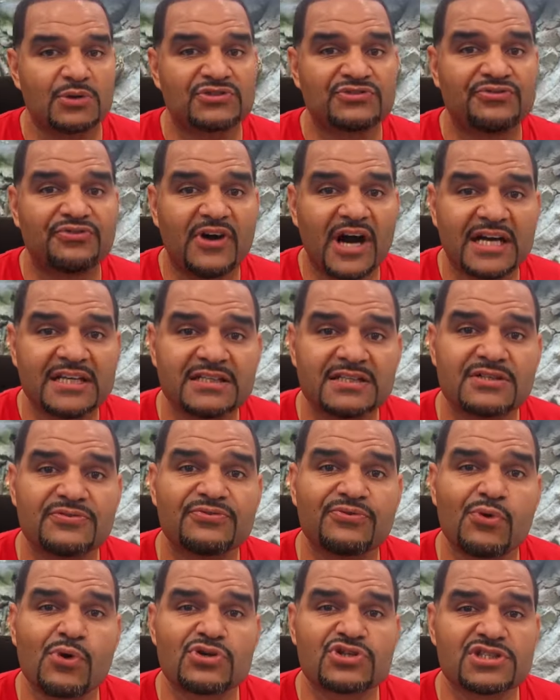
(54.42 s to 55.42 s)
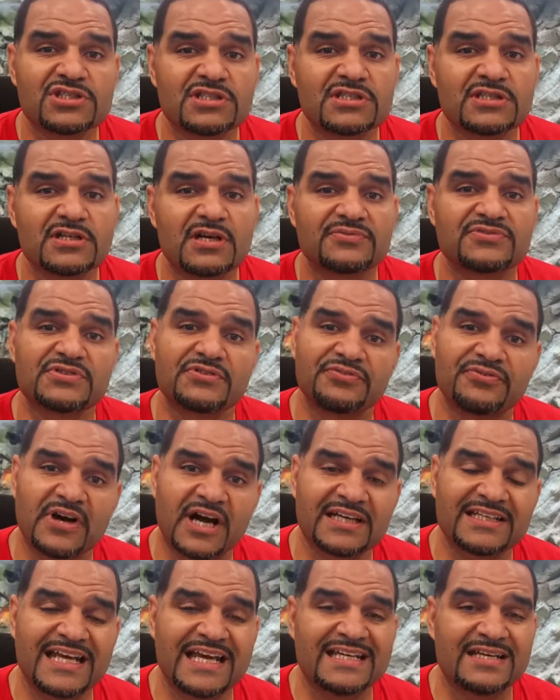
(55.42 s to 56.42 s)
was finally fortunate enough to
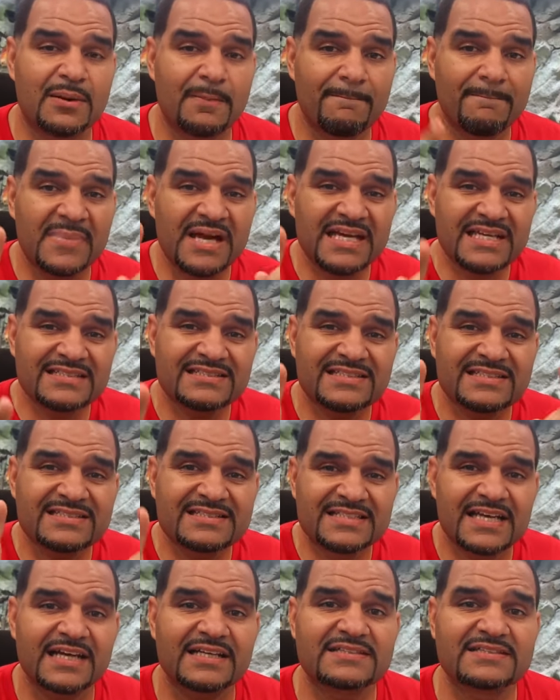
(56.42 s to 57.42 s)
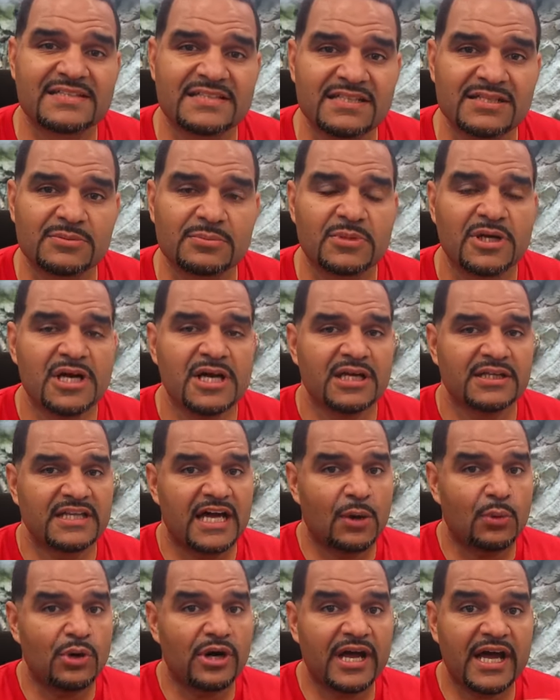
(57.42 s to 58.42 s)
find an amazing tech team
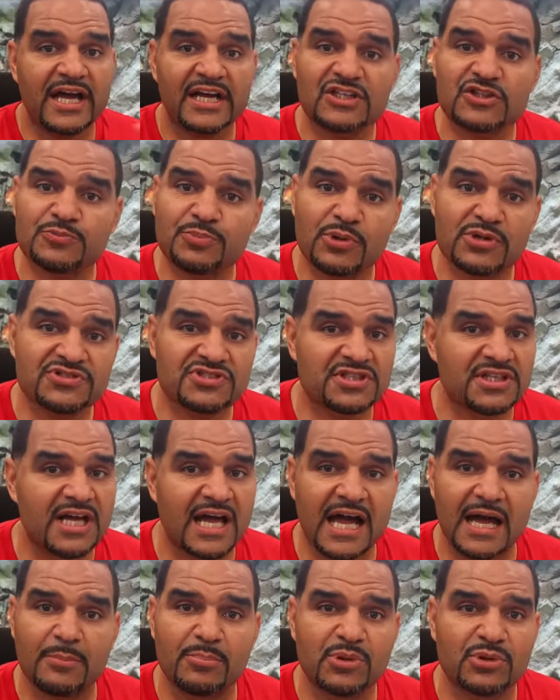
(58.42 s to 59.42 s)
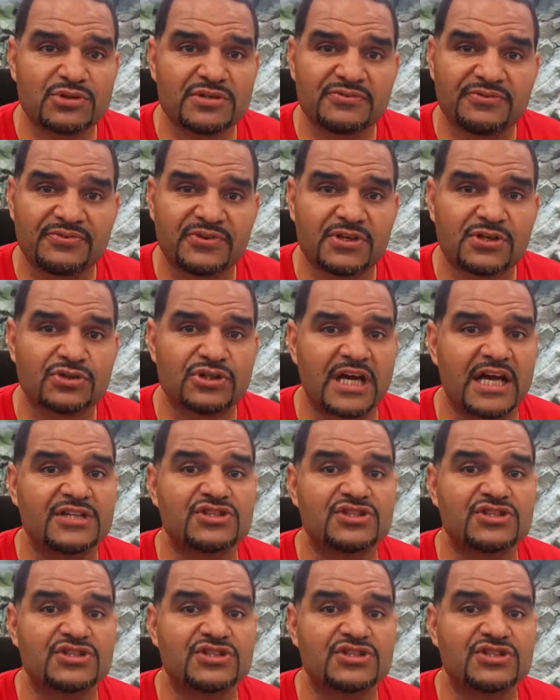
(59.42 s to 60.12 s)
that were experts in the app building field,